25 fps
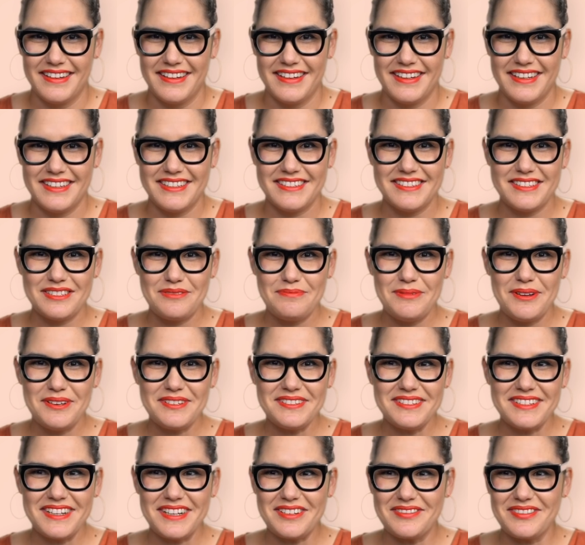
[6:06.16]
Is this
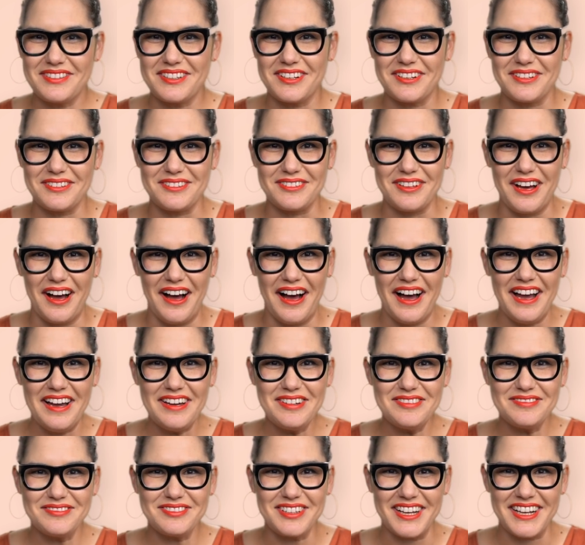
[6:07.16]
person even
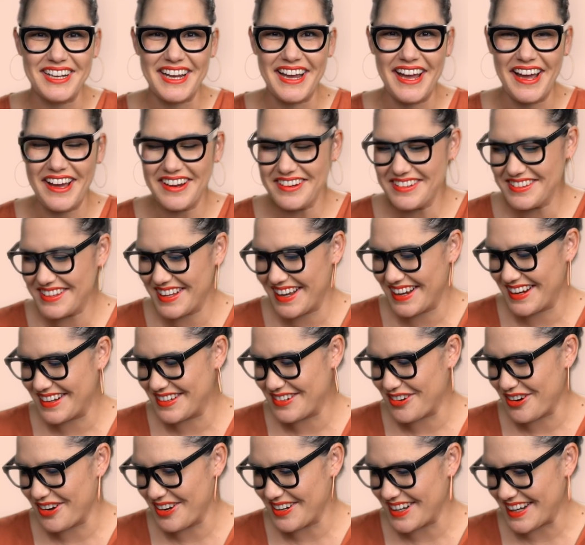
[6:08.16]
alive? Like, how do they
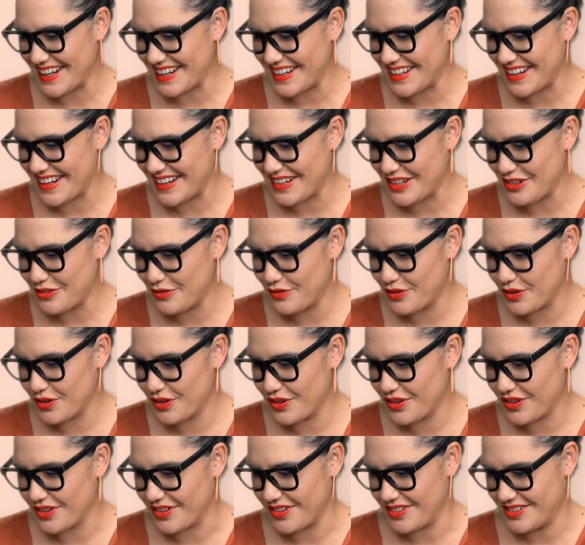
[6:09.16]
not eat any
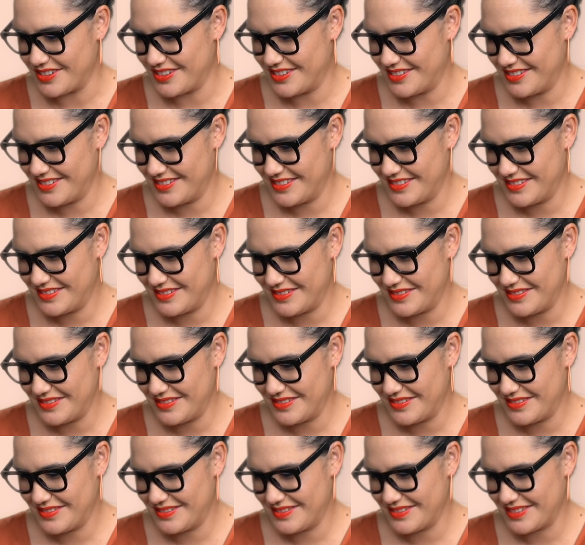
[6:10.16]
food?
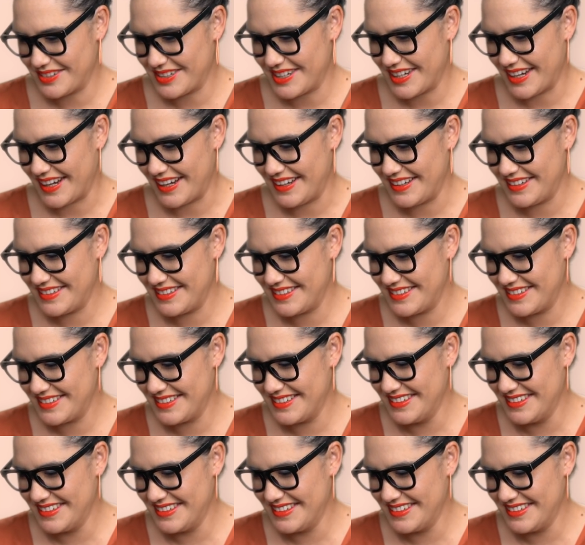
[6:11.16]
Okay.